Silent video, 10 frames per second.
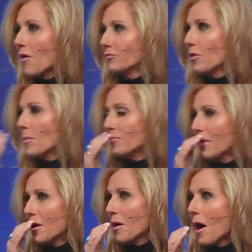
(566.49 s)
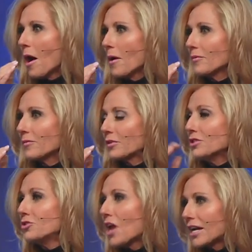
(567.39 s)
from
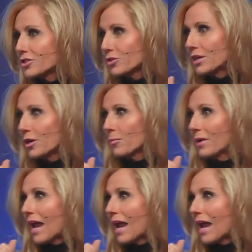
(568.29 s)
conjecture here, but